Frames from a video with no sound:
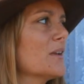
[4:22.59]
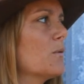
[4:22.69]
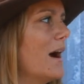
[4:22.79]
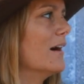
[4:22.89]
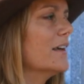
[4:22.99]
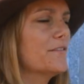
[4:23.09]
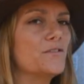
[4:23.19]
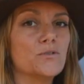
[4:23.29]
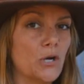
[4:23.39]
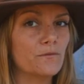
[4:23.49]
Well, if
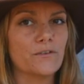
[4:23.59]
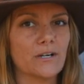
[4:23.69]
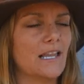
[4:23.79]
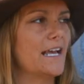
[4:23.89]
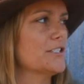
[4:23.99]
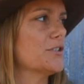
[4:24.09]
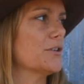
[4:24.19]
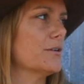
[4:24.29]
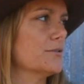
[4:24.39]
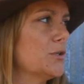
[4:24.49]
you don't vernalize
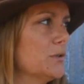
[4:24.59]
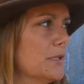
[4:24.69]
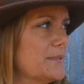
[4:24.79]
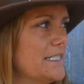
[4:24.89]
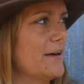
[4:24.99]
your tulips